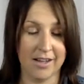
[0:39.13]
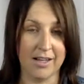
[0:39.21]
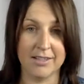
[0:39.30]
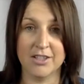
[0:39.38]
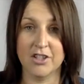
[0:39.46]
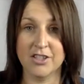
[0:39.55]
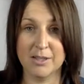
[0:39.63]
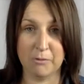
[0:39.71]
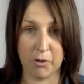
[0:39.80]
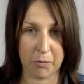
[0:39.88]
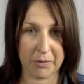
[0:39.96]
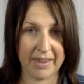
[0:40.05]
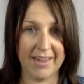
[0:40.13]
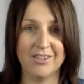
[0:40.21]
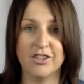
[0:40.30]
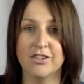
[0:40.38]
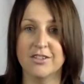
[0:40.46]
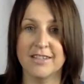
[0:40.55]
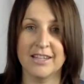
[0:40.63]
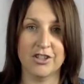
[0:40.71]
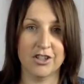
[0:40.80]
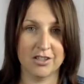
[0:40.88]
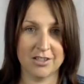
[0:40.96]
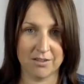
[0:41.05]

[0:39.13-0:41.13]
such as the multiplication station,